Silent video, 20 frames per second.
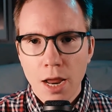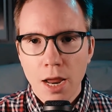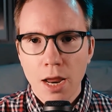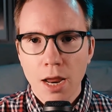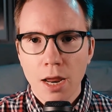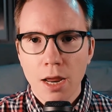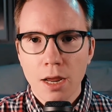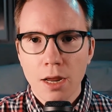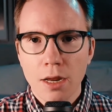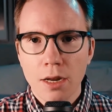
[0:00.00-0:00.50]

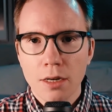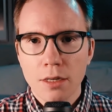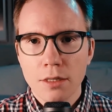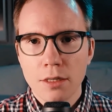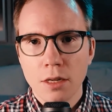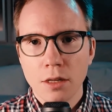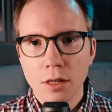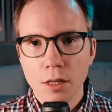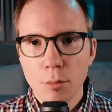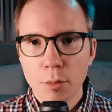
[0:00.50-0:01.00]
and
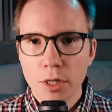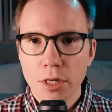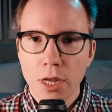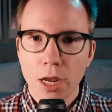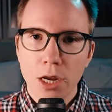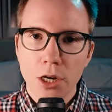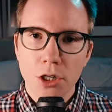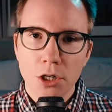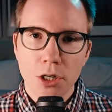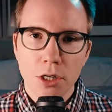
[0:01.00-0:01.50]
the
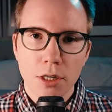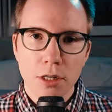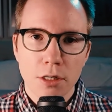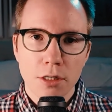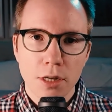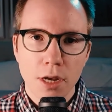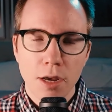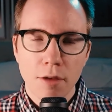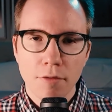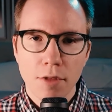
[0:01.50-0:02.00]

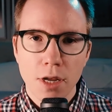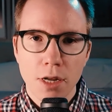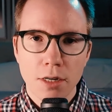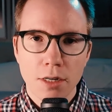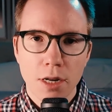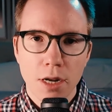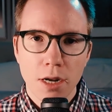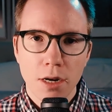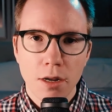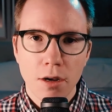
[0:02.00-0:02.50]
limitations of that
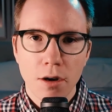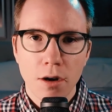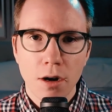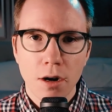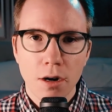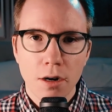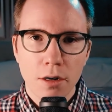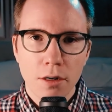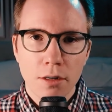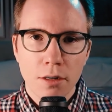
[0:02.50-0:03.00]
data
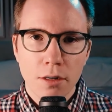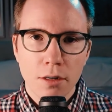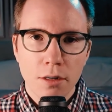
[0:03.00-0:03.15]
are.